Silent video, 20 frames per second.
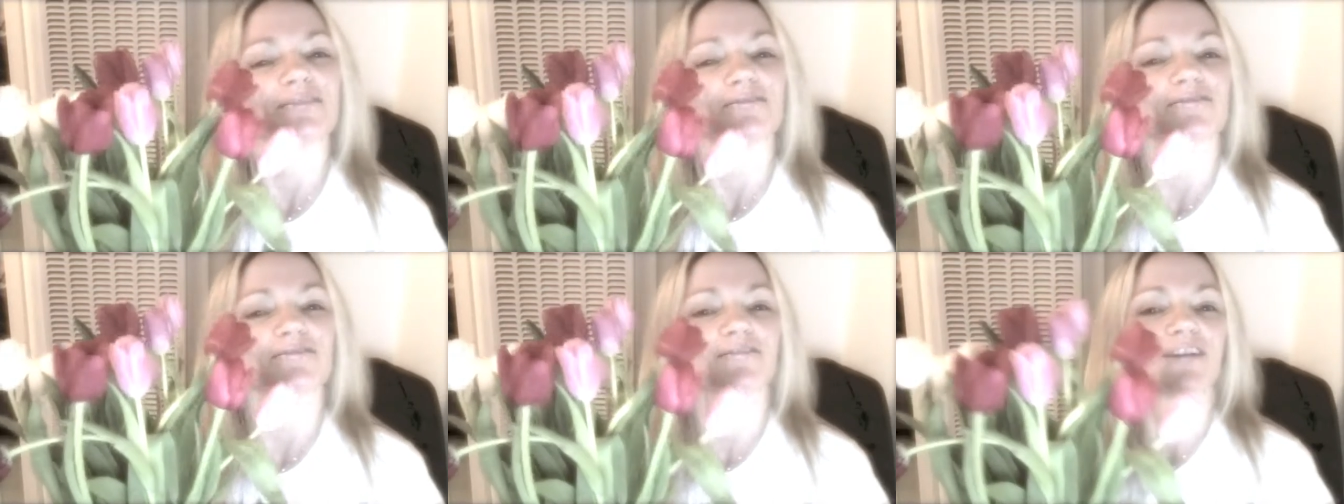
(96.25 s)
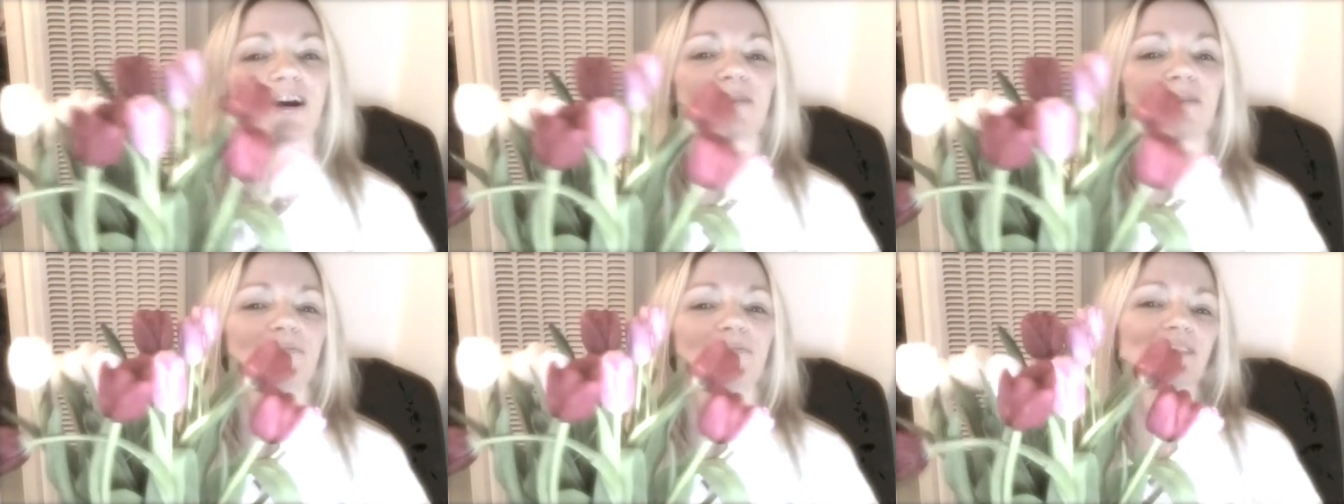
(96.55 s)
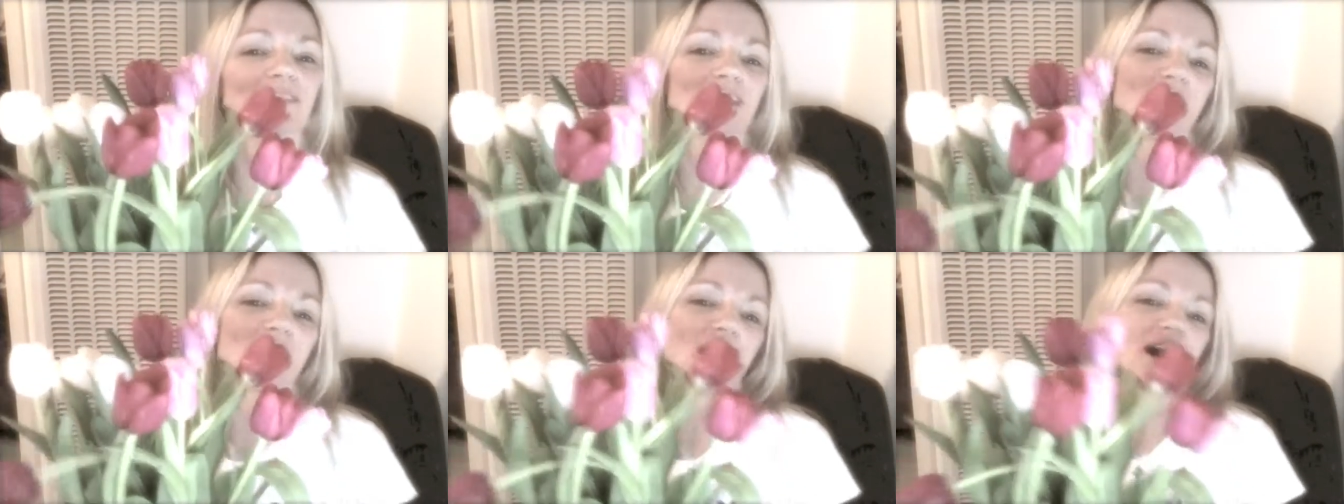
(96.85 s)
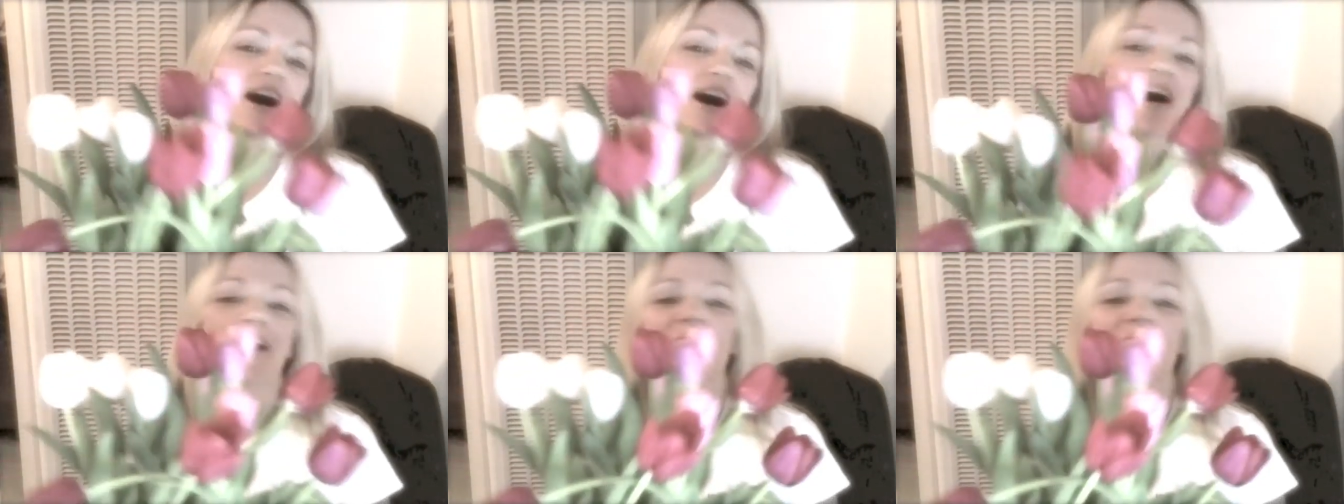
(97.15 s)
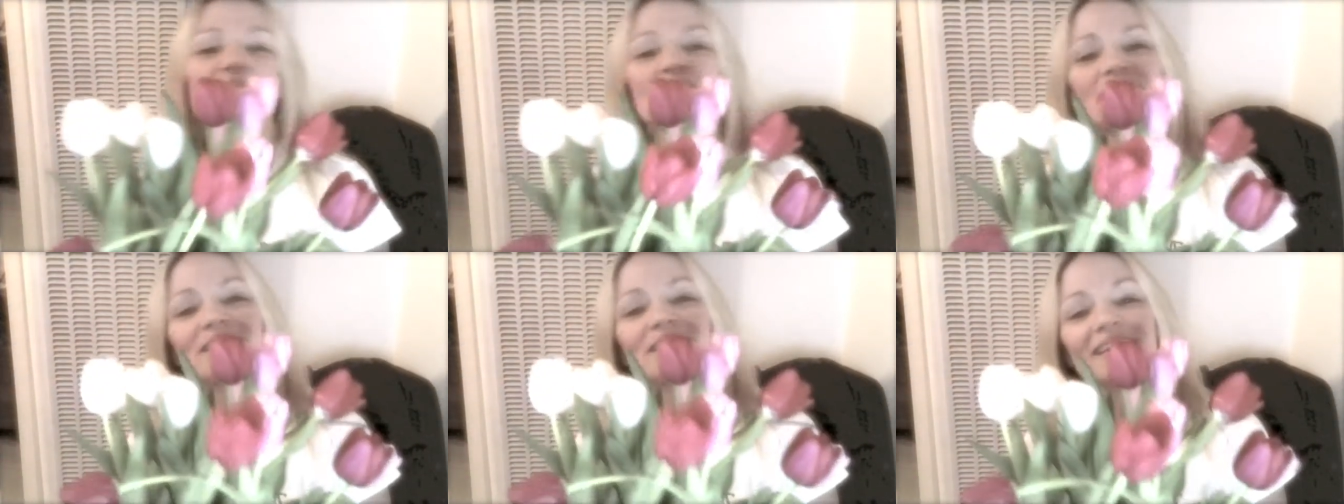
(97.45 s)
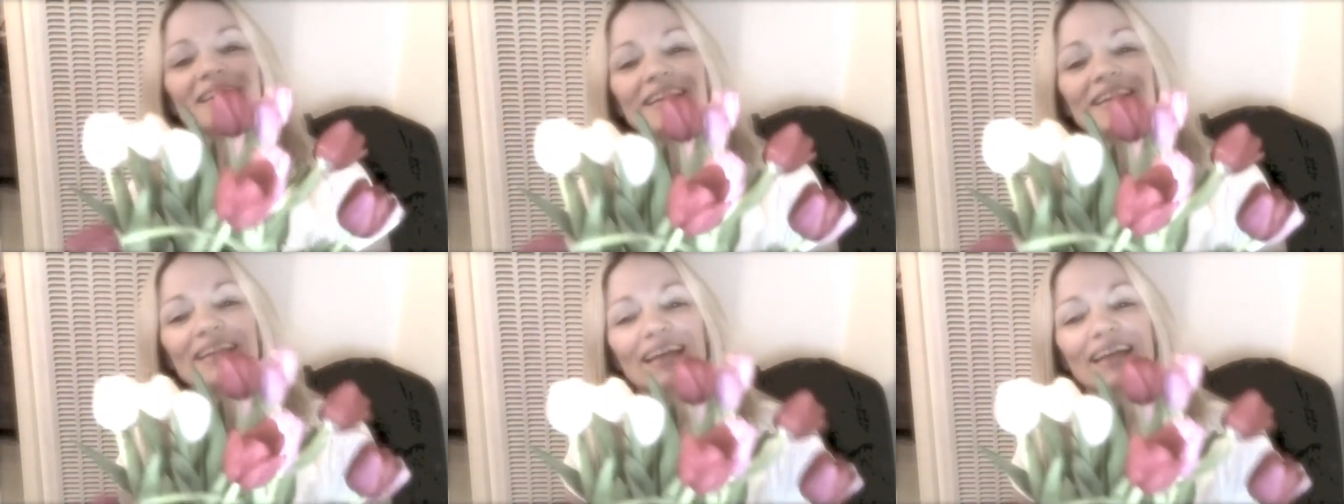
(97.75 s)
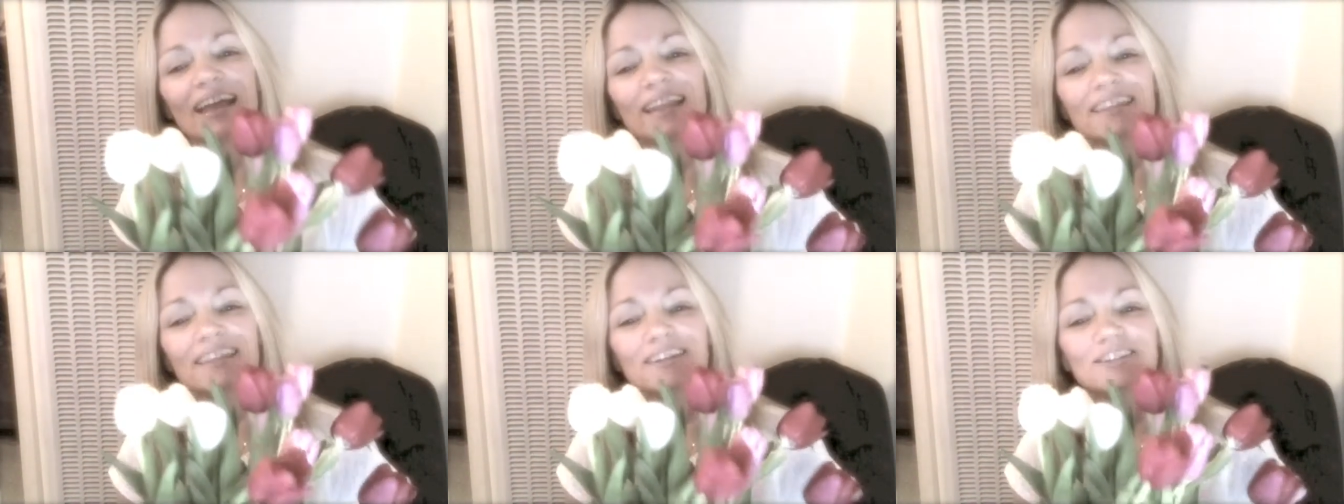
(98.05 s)
from Tom.
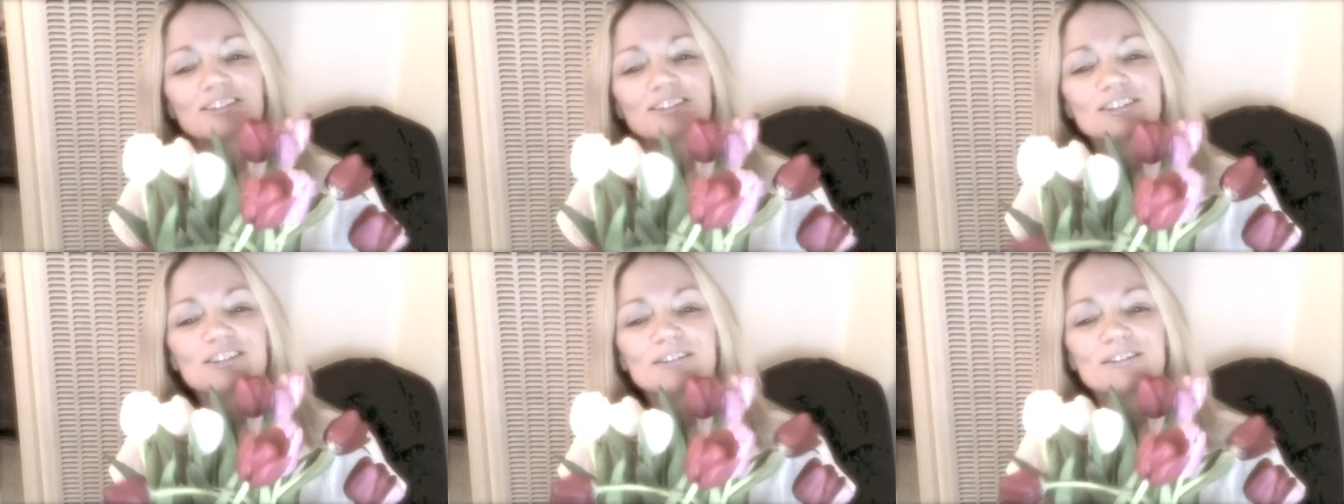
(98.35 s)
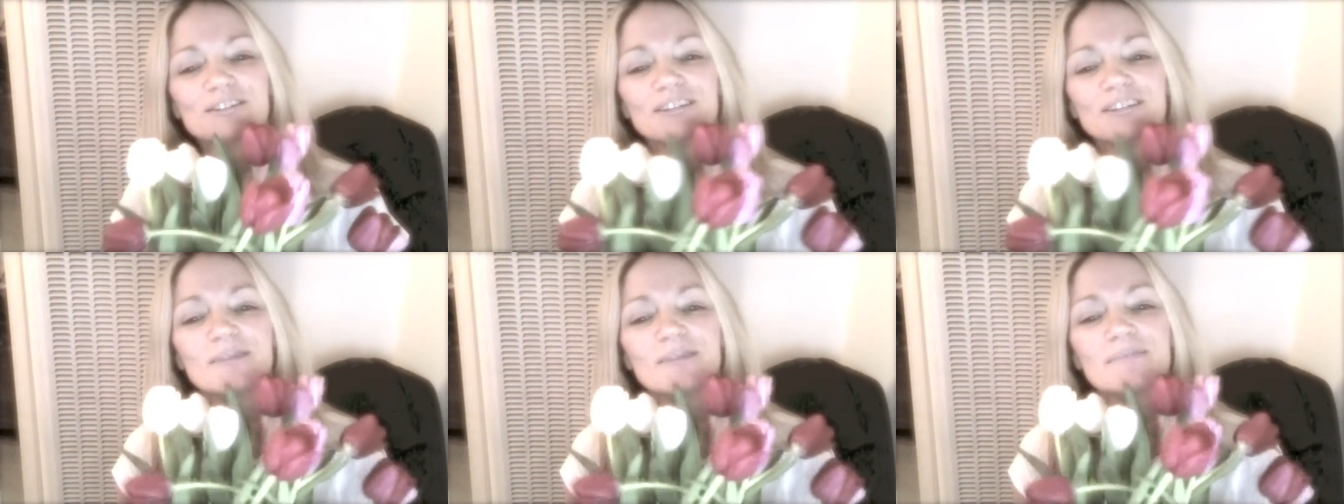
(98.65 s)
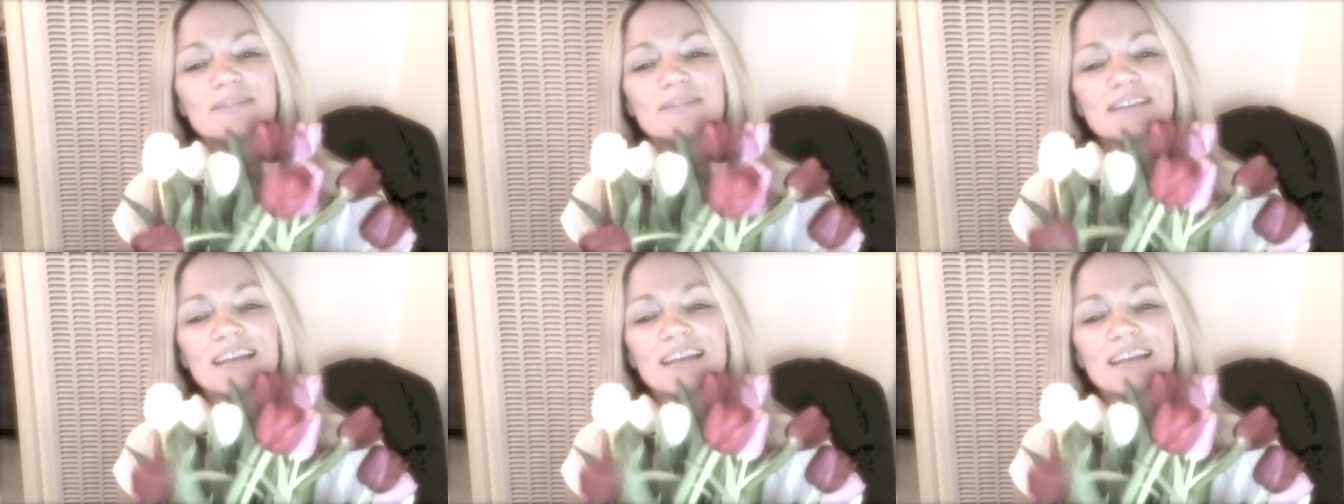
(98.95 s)
And they're tulips,